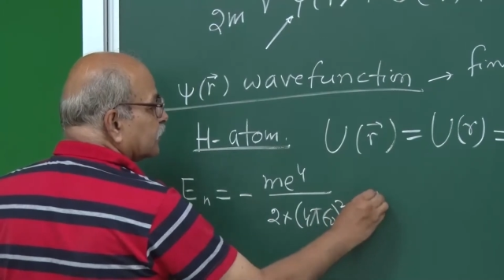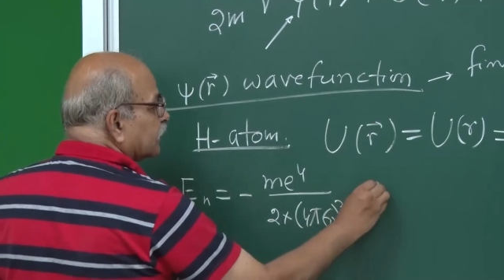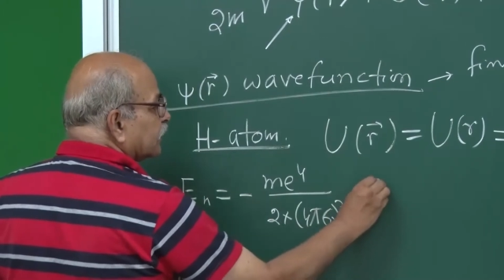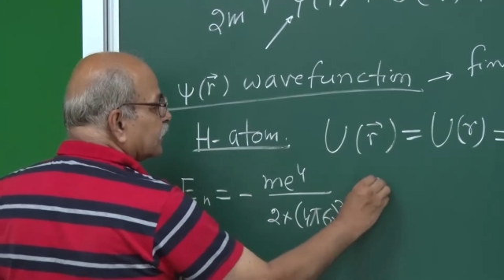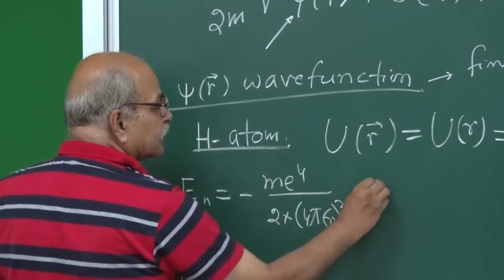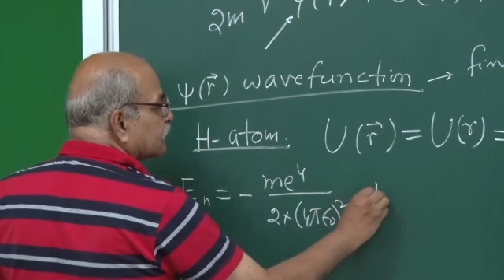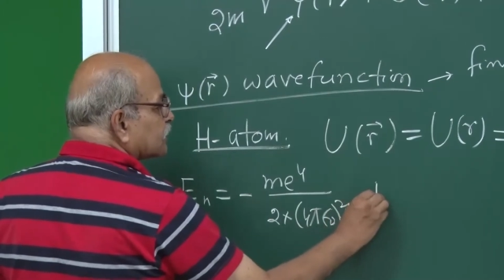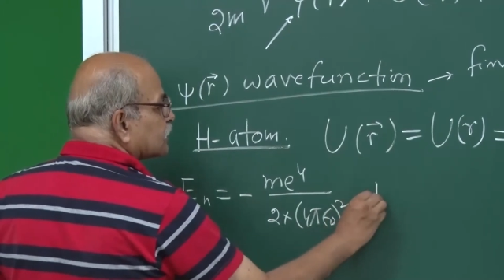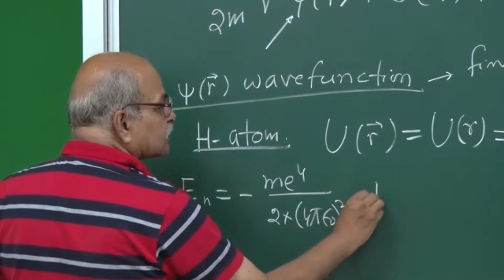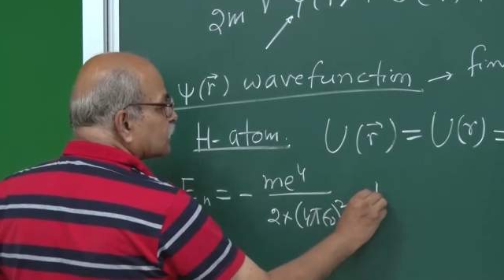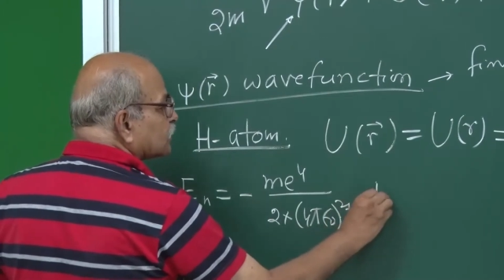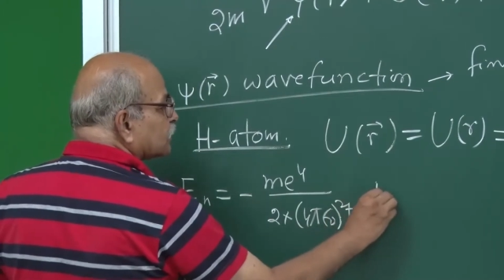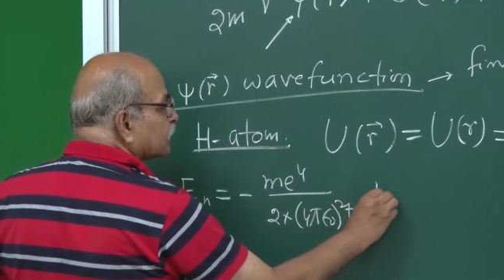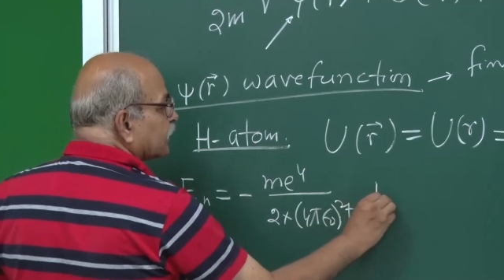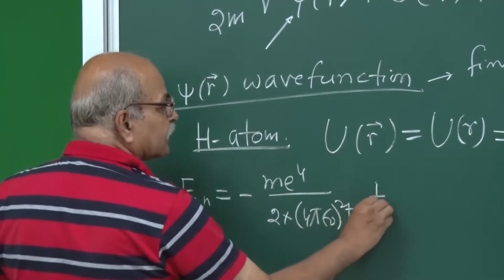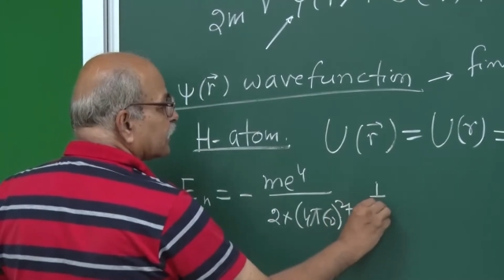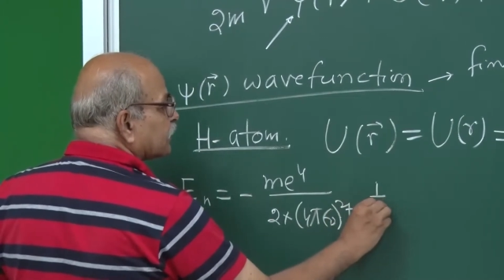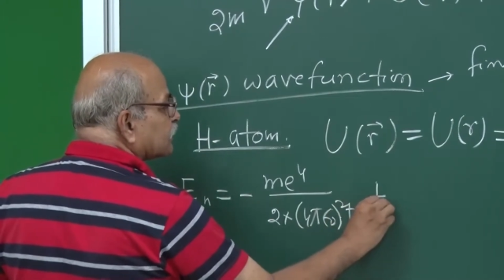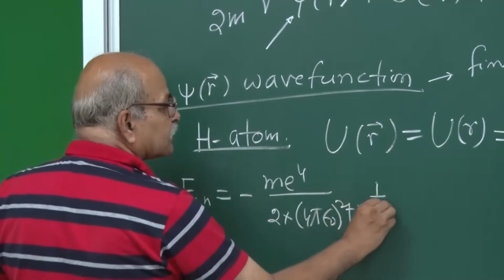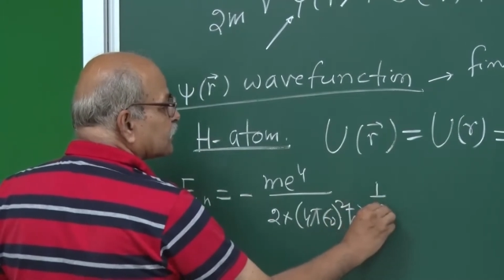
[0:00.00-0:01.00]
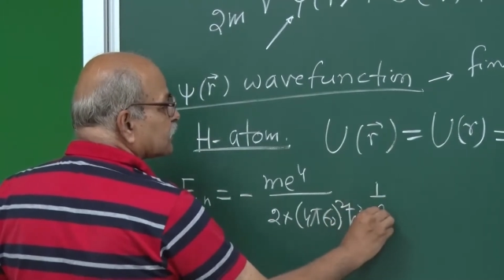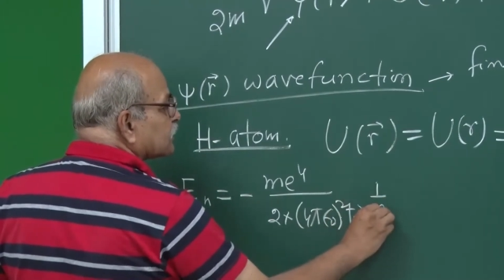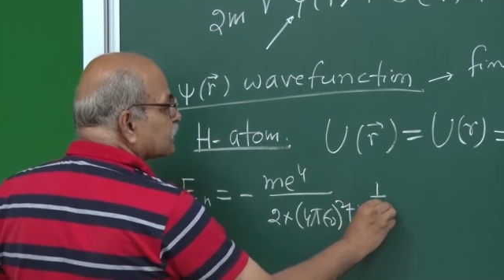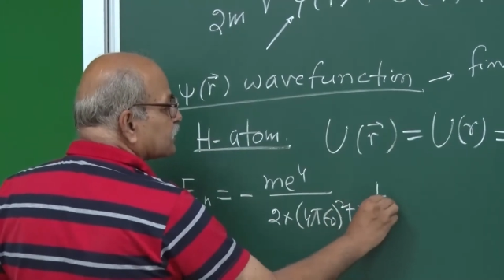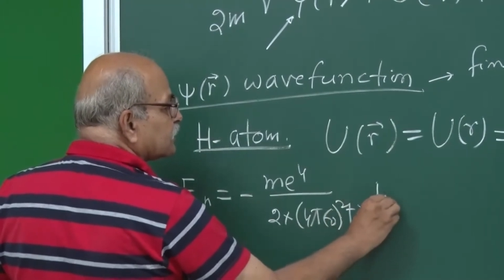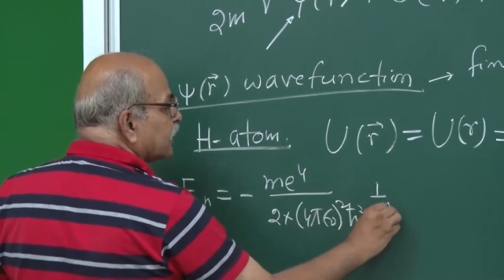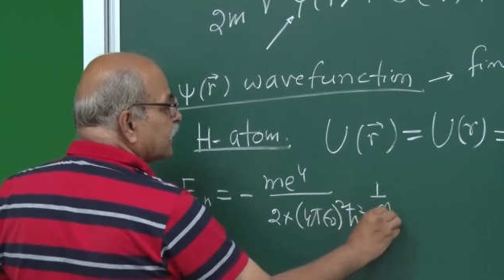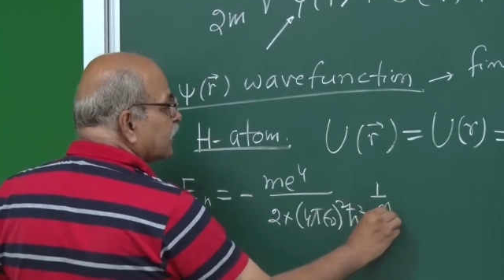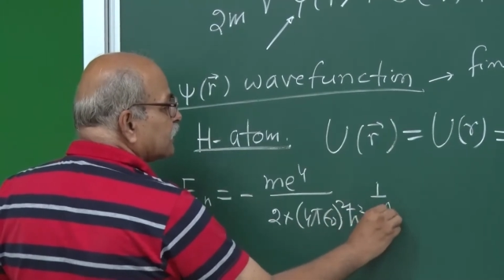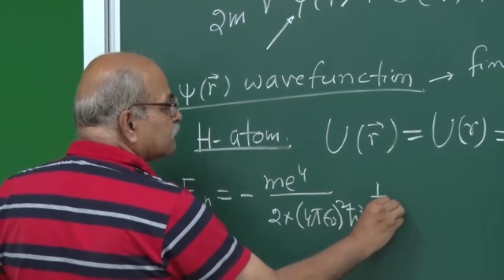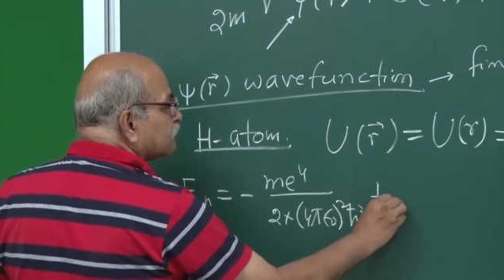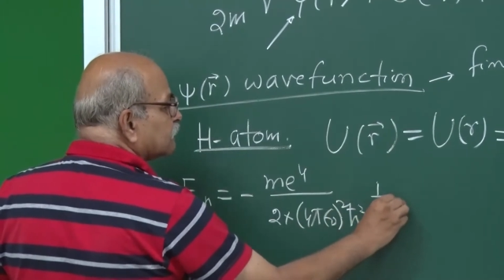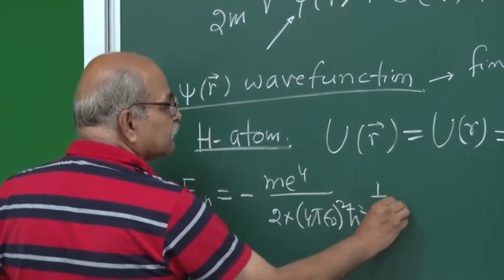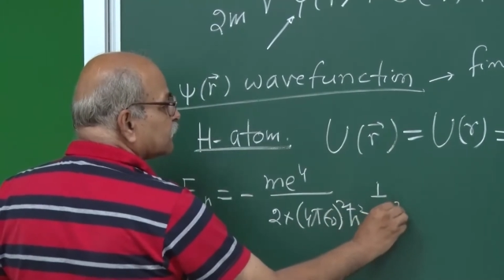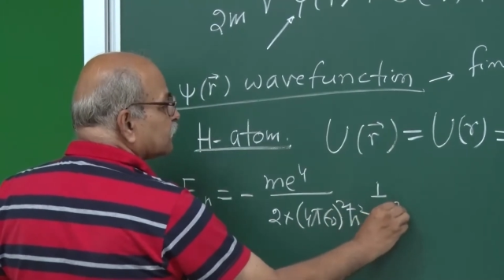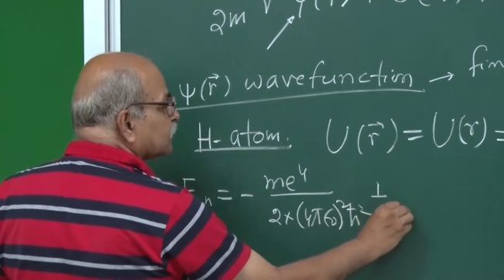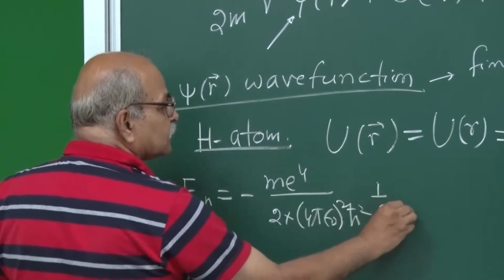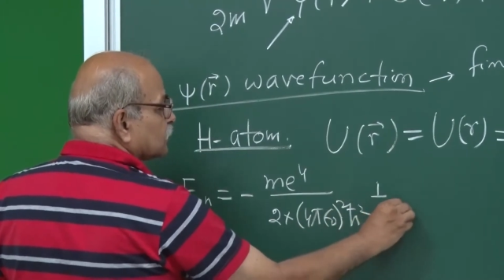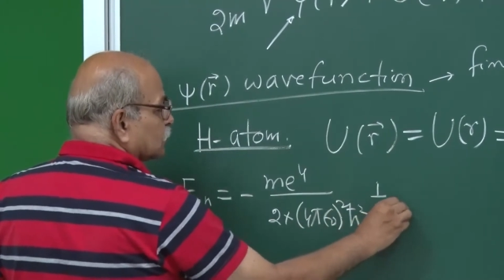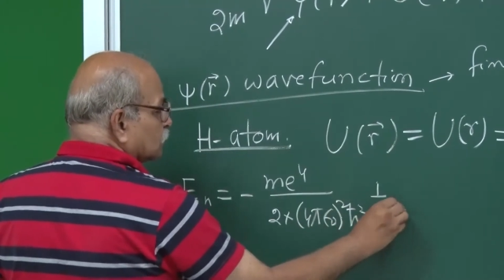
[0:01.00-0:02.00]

n square, the same.